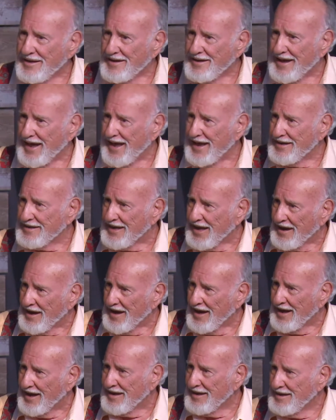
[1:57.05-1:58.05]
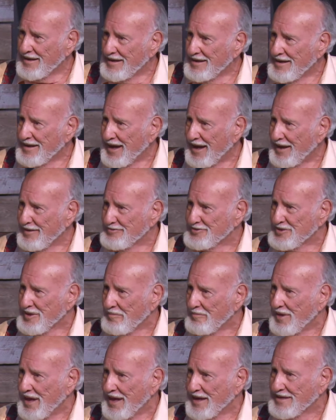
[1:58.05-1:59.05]
Dad, can I have
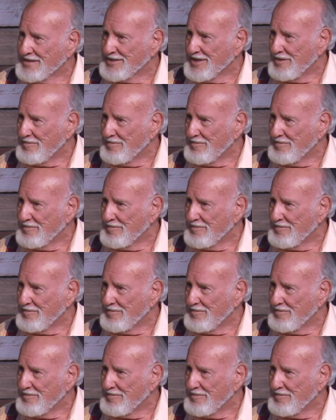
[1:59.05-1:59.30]
some eggs